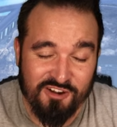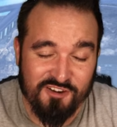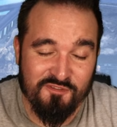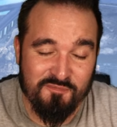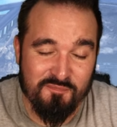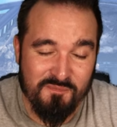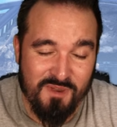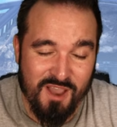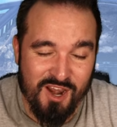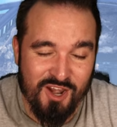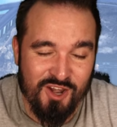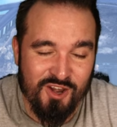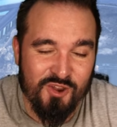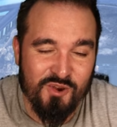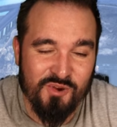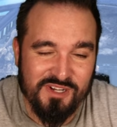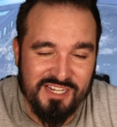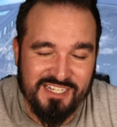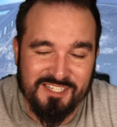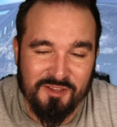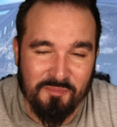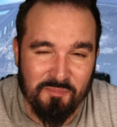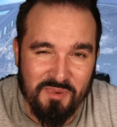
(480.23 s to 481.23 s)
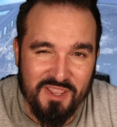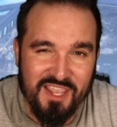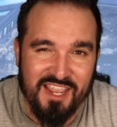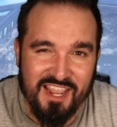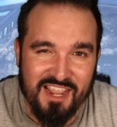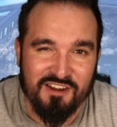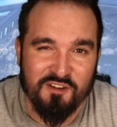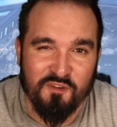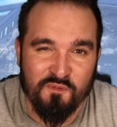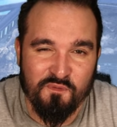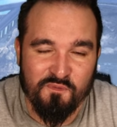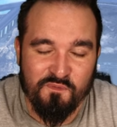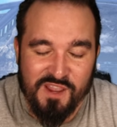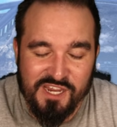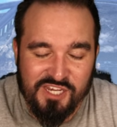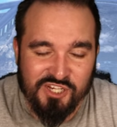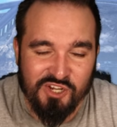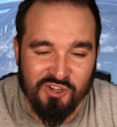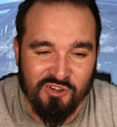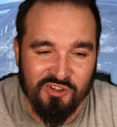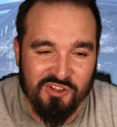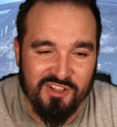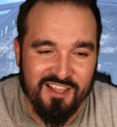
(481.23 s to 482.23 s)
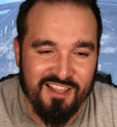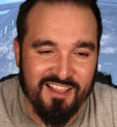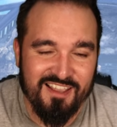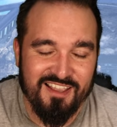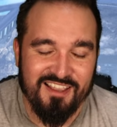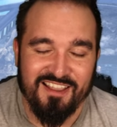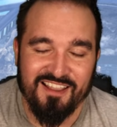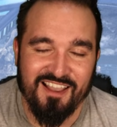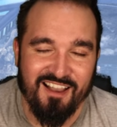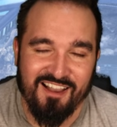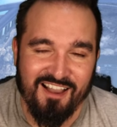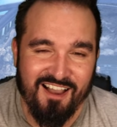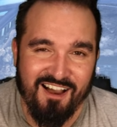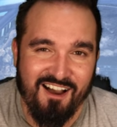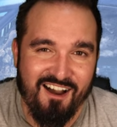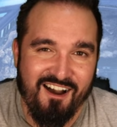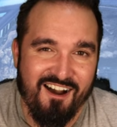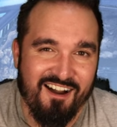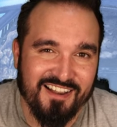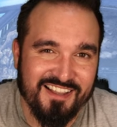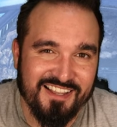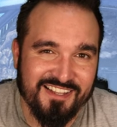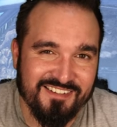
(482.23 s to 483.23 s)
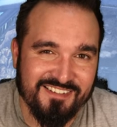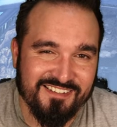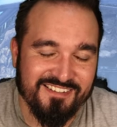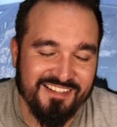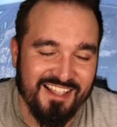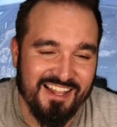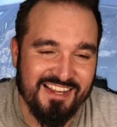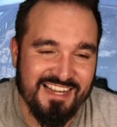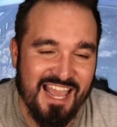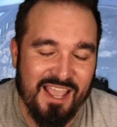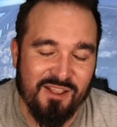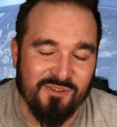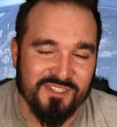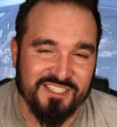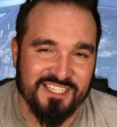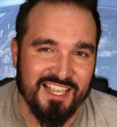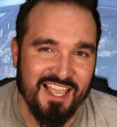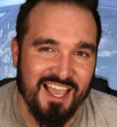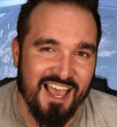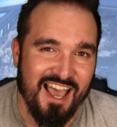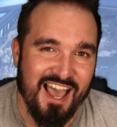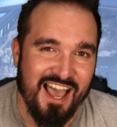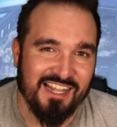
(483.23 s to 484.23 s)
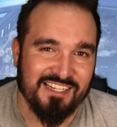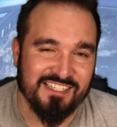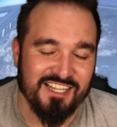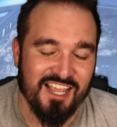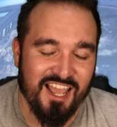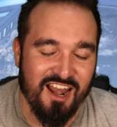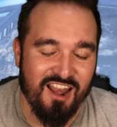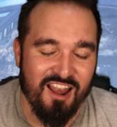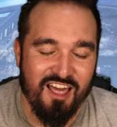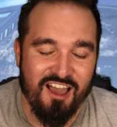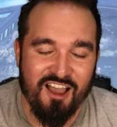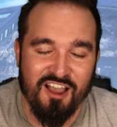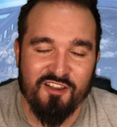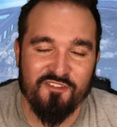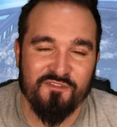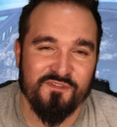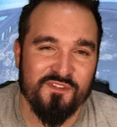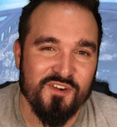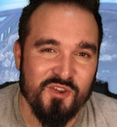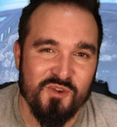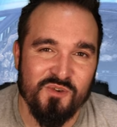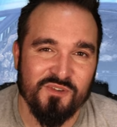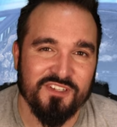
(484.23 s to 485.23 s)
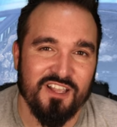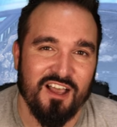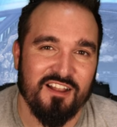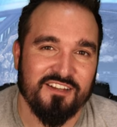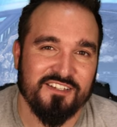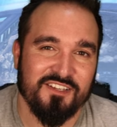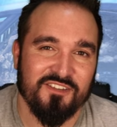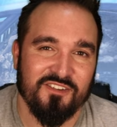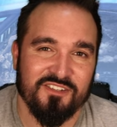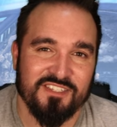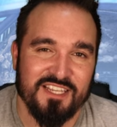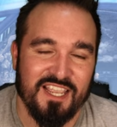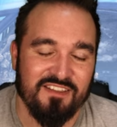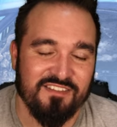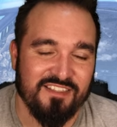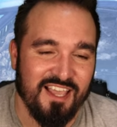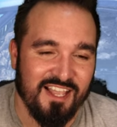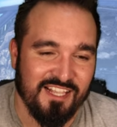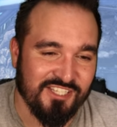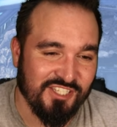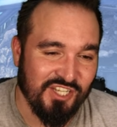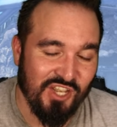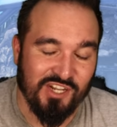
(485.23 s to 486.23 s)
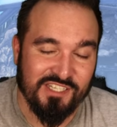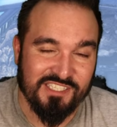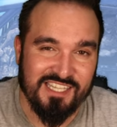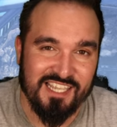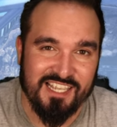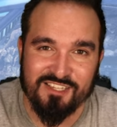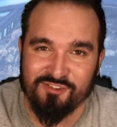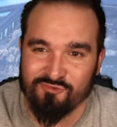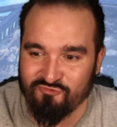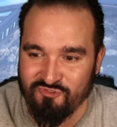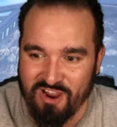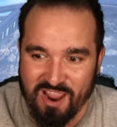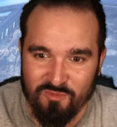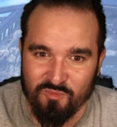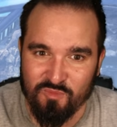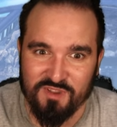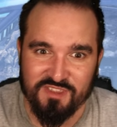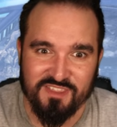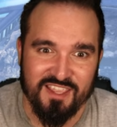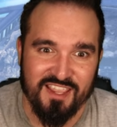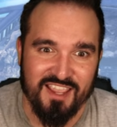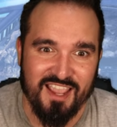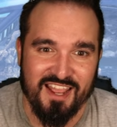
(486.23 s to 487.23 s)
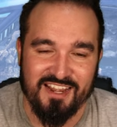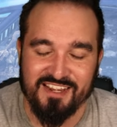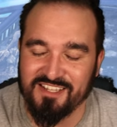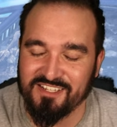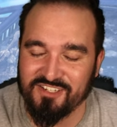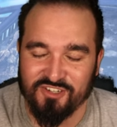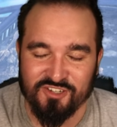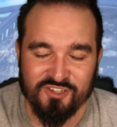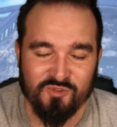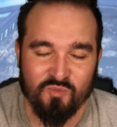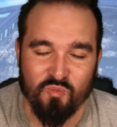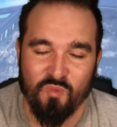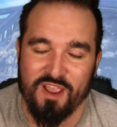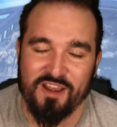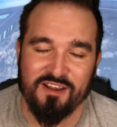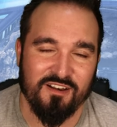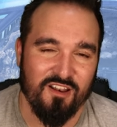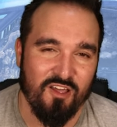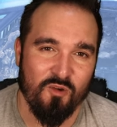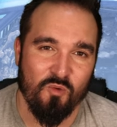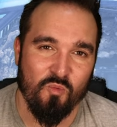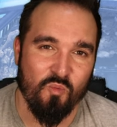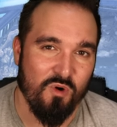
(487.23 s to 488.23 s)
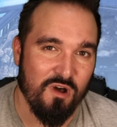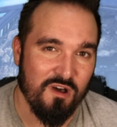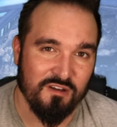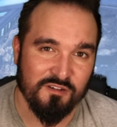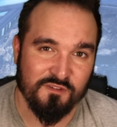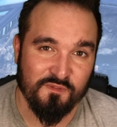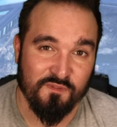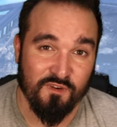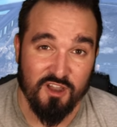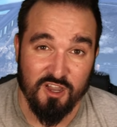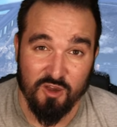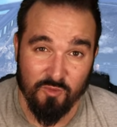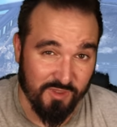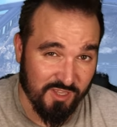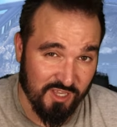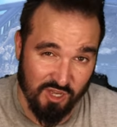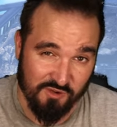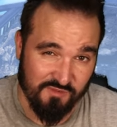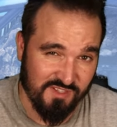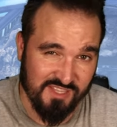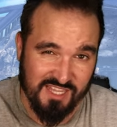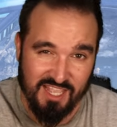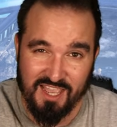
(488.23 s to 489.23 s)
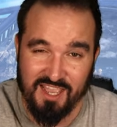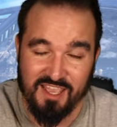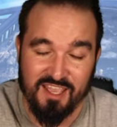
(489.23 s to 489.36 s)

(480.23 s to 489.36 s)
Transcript: of alluded to be an official ARK announcer, and a lot of news articles out there took this, ran with it, and it just went like wildfire. We covered that